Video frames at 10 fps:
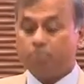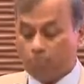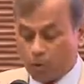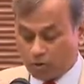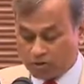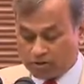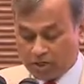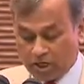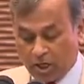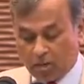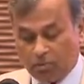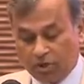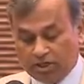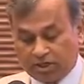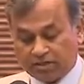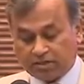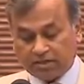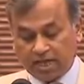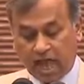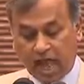important political
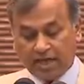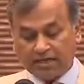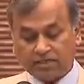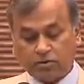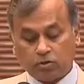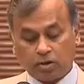and